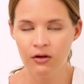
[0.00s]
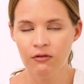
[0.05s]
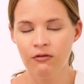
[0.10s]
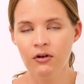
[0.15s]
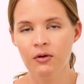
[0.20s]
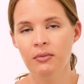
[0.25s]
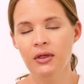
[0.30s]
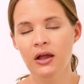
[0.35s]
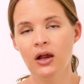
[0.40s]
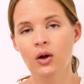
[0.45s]

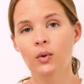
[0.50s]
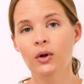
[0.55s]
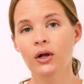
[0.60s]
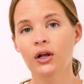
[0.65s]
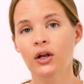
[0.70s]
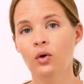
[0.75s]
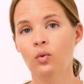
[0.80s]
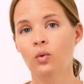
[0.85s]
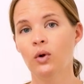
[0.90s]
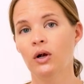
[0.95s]
From there, we're
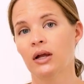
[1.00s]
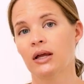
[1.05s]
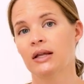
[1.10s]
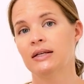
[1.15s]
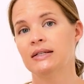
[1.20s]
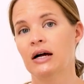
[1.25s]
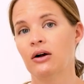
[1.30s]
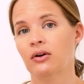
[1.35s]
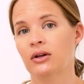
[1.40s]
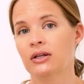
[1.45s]
gonna
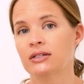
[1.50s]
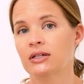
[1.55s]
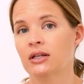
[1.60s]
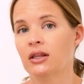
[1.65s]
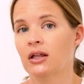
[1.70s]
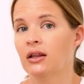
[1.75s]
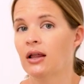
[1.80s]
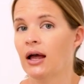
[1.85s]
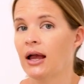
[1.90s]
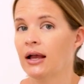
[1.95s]
work down into
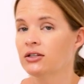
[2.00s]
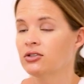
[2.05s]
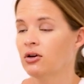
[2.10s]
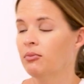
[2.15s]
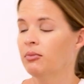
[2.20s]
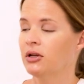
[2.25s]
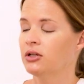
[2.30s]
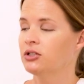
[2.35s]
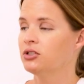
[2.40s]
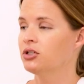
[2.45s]
the leg. So
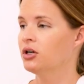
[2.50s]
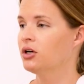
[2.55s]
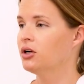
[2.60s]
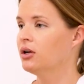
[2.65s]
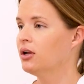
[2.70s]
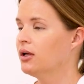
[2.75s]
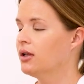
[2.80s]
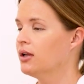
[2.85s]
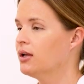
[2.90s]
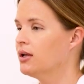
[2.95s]
I'm gonna
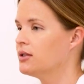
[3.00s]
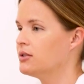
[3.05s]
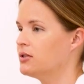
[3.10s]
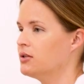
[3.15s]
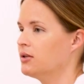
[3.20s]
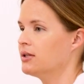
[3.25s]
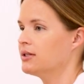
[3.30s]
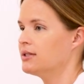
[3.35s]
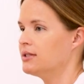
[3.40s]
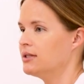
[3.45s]
turn, so
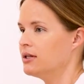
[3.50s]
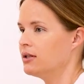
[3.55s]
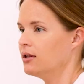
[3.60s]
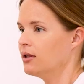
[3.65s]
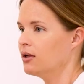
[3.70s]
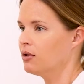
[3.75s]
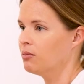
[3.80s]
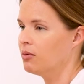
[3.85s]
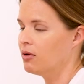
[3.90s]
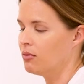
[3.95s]
you can see a
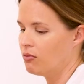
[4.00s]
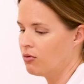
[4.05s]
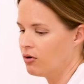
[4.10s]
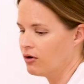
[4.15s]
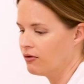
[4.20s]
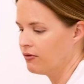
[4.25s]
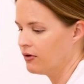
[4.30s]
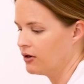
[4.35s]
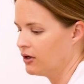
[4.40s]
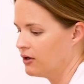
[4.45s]
little bit
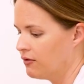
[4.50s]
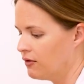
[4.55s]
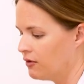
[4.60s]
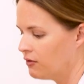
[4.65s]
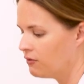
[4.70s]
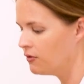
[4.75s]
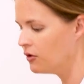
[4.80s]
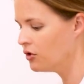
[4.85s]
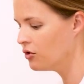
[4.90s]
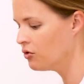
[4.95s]
more for a
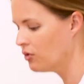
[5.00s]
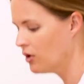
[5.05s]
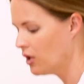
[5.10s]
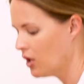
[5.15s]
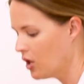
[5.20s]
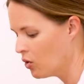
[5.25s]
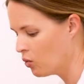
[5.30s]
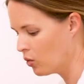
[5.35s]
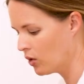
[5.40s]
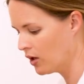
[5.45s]
different view.
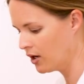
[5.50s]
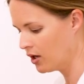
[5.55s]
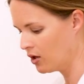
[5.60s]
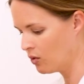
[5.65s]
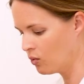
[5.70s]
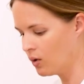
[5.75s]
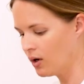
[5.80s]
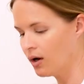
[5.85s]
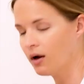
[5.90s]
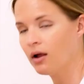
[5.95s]
We're
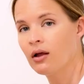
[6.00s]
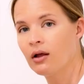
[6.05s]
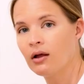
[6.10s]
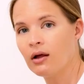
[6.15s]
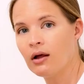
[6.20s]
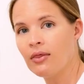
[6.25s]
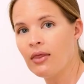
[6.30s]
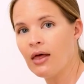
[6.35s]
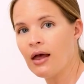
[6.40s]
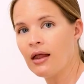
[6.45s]
gonna work
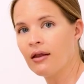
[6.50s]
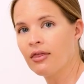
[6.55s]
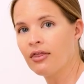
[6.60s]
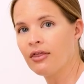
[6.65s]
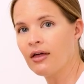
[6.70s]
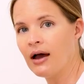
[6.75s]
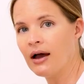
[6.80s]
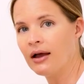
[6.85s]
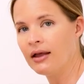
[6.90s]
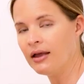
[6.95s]
on that
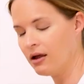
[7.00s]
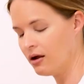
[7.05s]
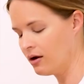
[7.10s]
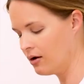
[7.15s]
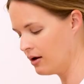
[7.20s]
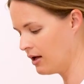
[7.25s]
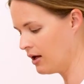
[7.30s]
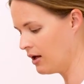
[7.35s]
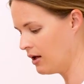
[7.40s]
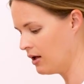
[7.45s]
thigh
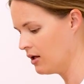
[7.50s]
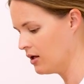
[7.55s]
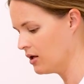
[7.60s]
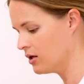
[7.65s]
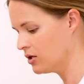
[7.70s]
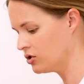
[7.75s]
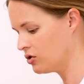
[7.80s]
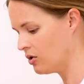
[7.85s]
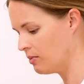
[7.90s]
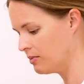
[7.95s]
area.
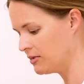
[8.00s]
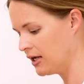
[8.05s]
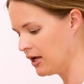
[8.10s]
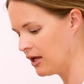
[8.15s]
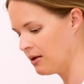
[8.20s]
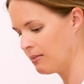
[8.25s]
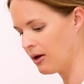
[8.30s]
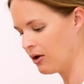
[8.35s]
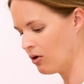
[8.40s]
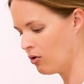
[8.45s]
So I'm
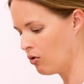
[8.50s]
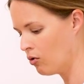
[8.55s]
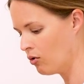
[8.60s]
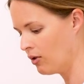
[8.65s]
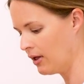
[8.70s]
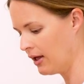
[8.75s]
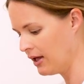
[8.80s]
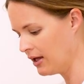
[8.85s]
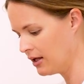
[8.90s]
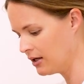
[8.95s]
taking my
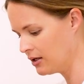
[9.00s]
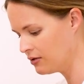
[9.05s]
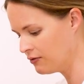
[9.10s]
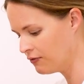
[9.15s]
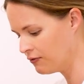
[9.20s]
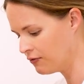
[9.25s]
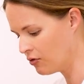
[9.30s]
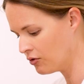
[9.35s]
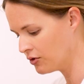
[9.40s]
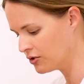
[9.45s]
whole hand,
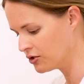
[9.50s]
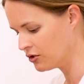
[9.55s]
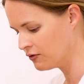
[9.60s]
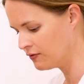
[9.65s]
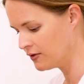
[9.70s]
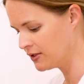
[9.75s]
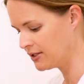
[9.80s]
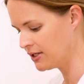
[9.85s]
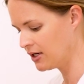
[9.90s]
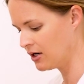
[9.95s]
full
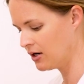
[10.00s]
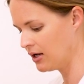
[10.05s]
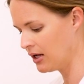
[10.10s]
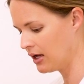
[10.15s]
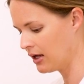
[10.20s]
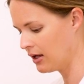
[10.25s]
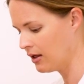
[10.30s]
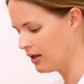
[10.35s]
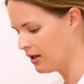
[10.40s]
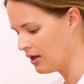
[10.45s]
surface
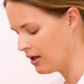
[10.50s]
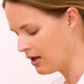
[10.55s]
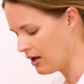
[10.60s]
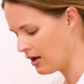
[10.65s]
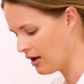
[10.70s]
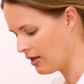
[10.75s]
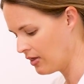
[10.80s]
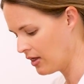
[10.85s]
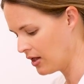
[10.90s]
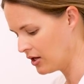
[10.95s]
area,
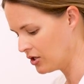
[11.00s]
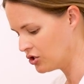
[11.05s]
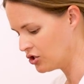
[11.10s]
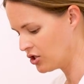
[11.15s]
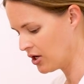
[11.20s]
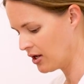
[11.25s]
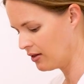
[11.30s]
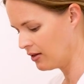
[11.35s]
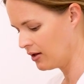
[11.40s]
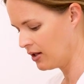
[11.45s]
and then
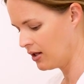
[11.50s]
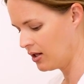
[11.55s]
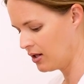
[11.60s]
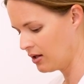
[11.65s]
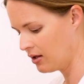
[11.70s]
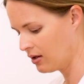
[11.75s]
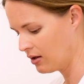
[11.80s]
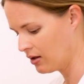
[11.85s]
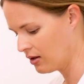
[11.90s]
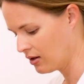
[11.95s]

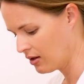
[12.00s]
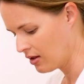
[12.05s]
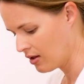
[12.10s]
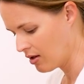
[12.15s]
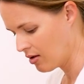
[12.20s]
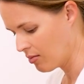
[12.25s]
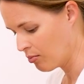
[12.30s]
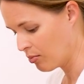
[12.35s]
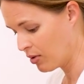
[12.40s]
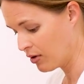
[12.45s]
gently
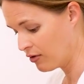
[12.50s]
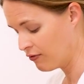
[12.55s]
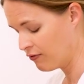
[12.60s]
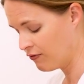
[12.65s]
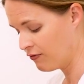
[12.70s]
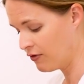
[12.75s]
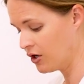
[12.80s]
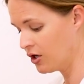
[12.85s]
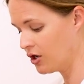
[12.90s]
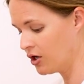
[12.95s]
but
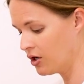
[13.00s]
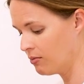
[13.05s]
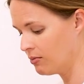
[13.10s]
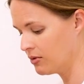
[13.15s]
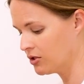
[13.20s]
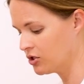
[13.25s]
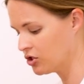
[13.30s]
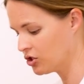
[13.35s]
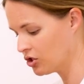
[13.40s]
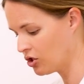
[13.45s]
firm,
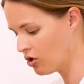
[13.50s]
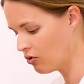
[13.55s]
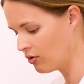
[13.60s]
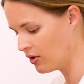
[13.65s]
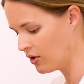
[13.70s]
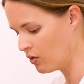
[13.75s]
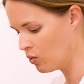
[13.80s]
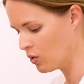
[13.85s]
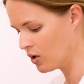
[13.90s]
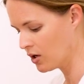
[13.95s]

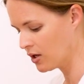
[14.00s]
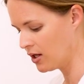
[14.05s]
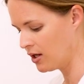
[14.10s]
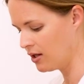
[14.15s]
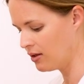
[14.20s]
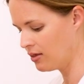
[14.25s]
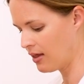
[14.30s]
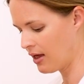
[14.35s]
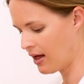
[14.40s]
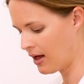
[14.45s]
slowly
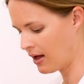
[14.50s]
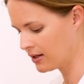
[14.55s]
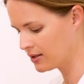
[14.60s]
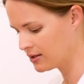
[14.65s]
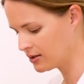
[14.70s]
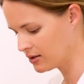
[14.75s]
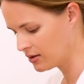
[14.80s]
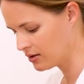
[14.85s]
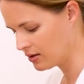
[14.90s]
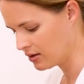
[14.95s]
working
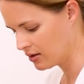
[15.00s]
that